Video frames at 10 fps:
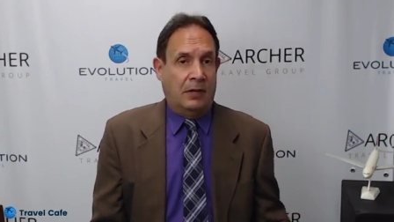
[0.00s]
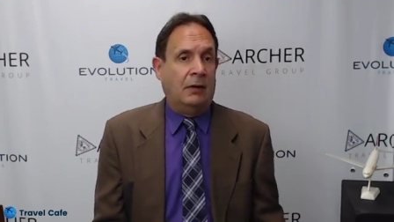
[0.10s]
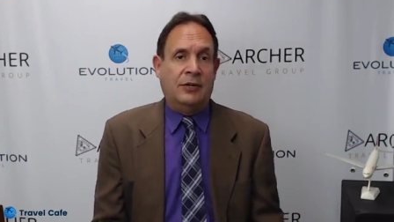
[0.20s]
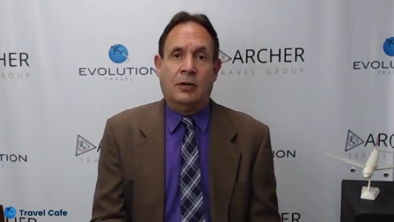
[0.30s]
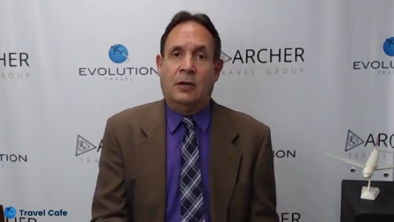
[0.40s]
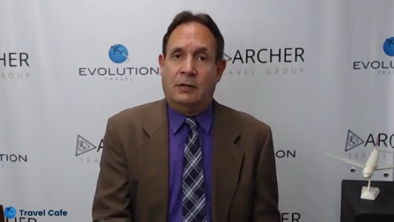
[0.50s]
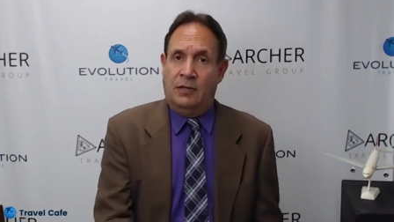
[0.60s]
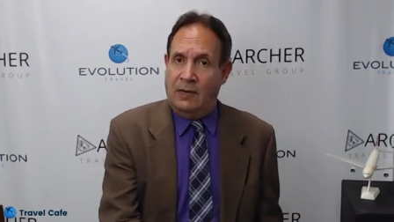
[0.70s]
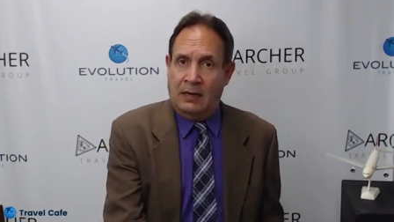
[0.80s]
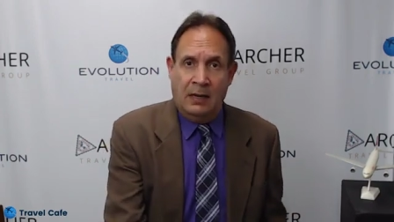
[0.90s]
Oh, sure, you
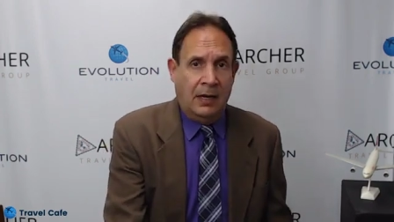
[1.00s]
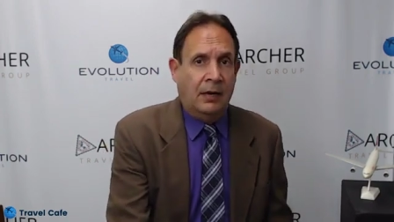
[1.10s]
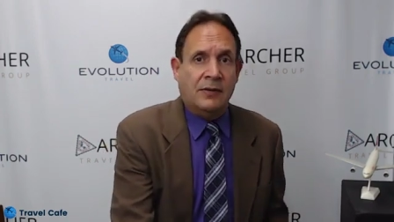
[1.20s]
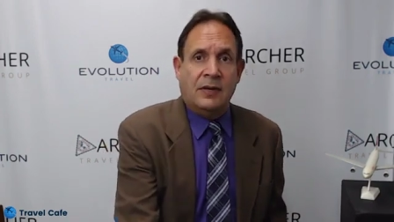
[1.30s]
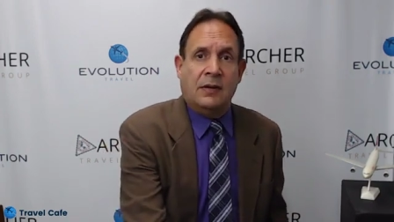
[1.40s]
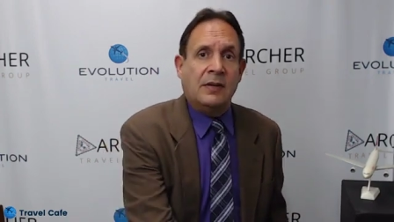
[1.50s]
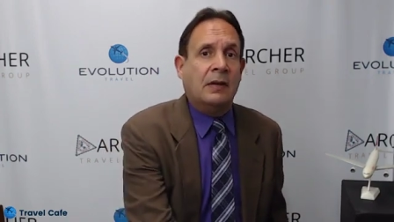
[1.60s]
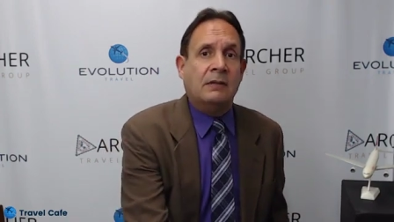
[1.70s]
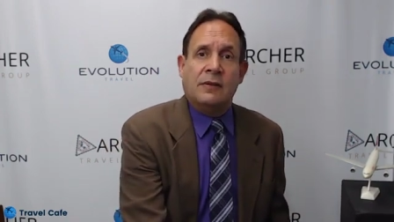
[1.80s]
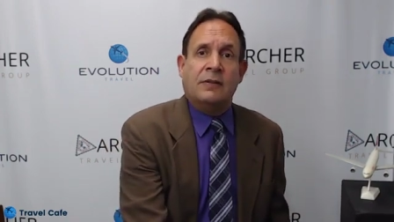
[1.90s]
want it? here's here's a
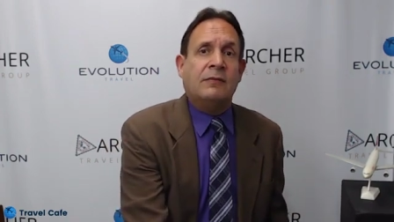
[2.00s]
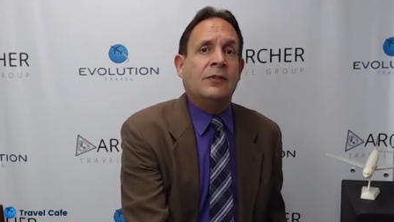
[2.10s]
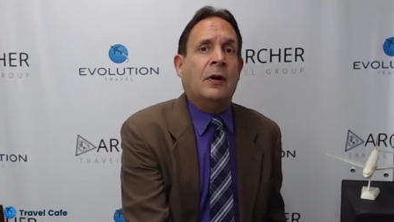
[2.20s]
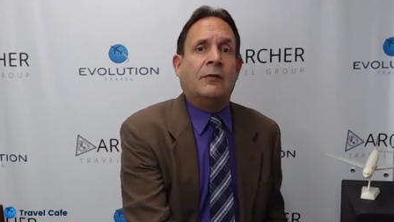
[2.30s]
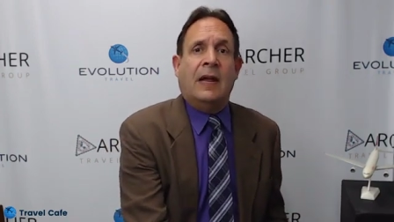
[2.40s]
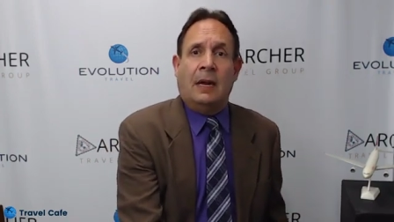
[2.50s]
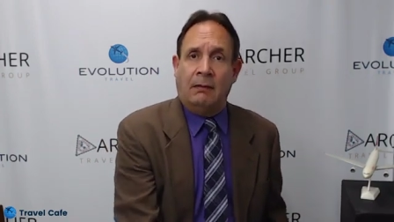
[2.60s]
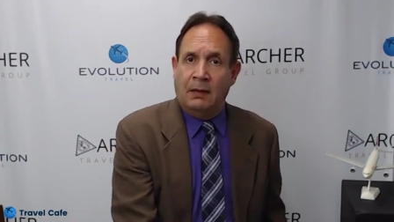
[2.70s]
here's a resort credit.